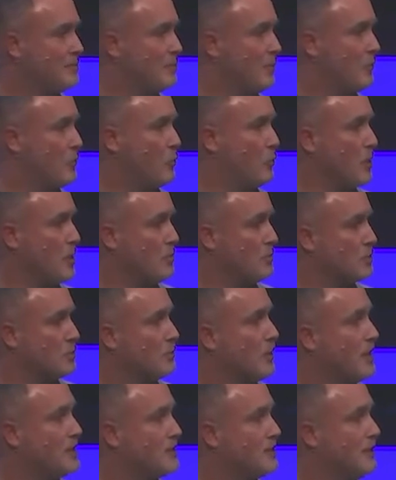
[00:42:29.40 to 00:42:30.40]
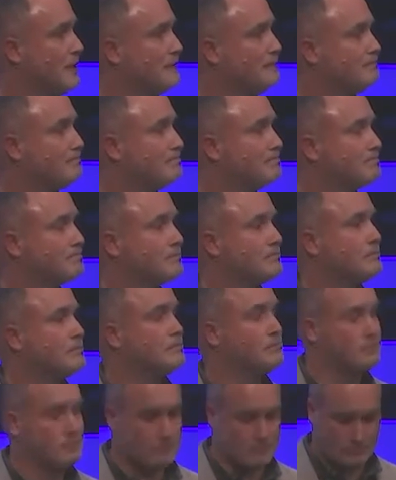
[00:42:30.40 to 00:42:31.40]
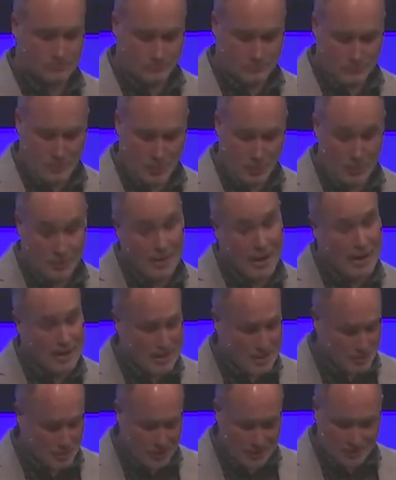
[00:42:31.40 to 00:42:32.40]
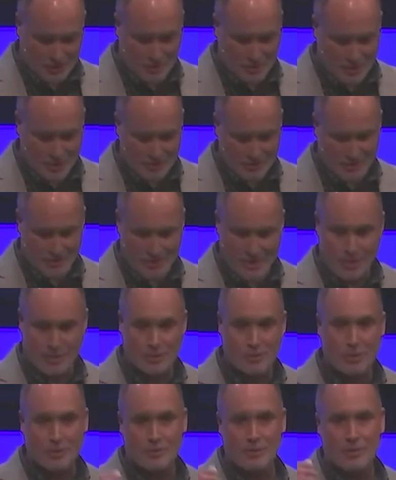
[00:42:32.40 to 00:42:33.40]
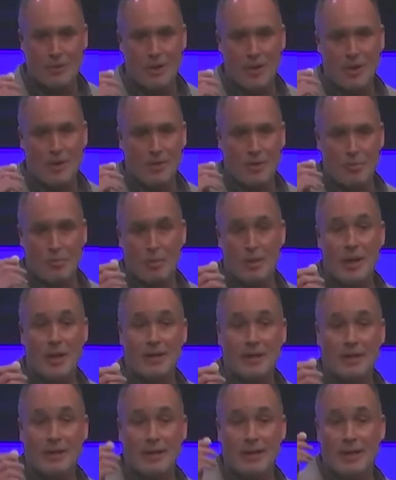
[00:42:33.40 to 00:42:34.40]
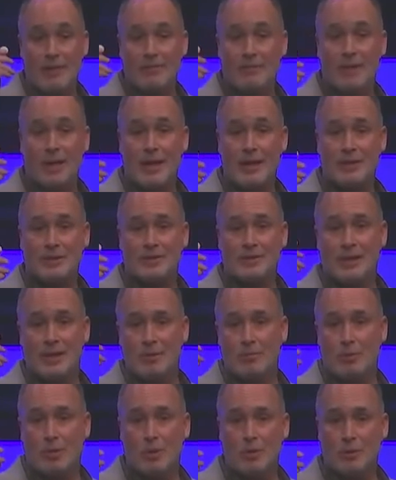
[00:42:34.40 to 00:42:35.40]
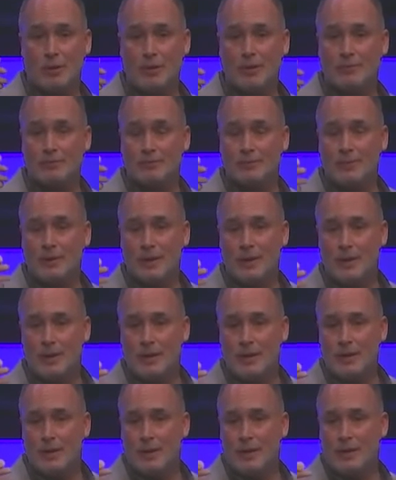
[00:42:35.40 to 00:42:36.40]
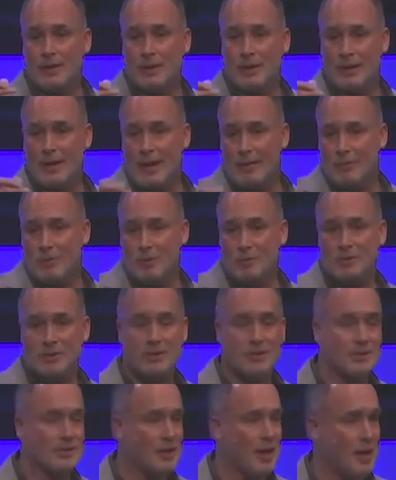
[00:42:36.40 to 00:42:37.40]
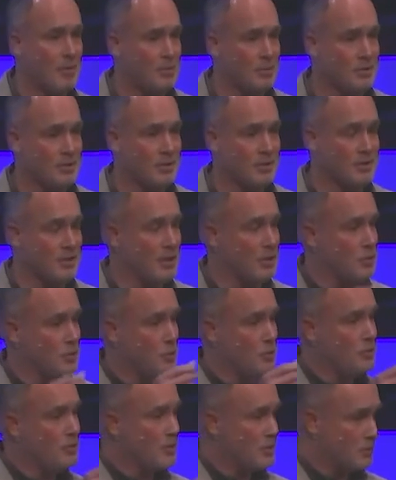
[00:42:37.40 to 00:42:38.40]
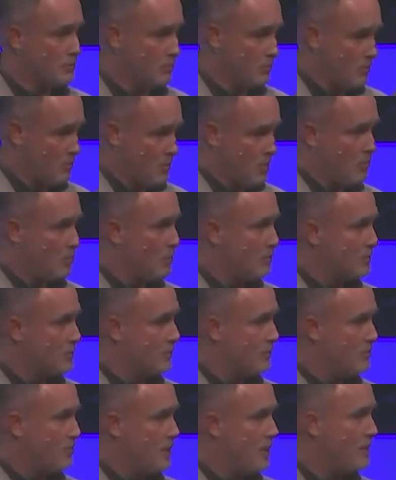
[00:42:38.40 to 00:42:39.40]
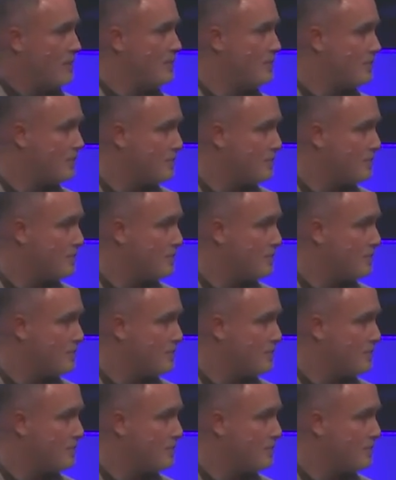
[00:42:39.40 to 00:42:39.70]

before he was arrested, or the night he was arrested, he took the bread and he gave thanks and he broke it and he gave it to his disciples. He said, "Do this in remembrance of me."